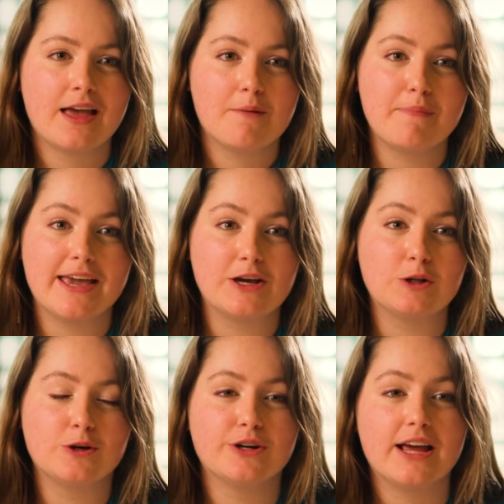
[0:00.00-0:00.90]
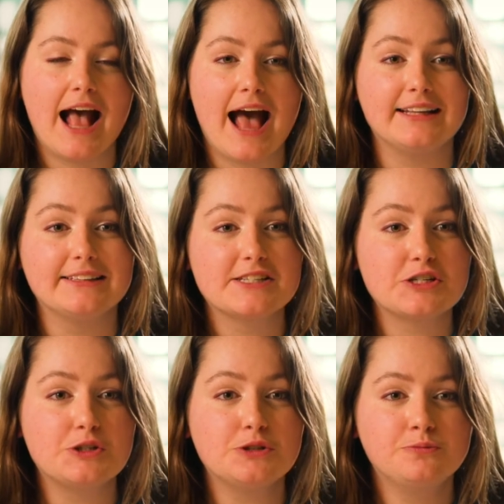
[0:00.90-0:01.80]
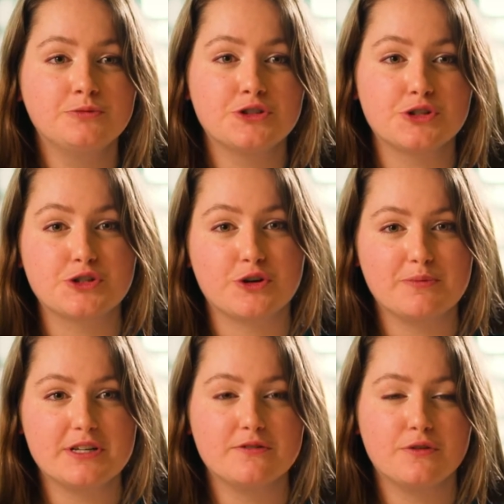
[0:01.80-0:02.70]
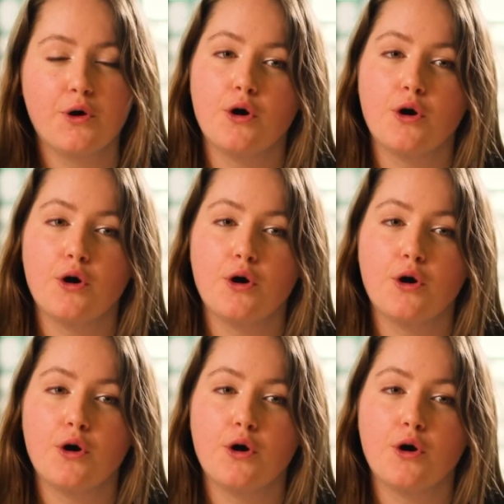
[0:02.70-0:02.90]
may include analytical, descriptive,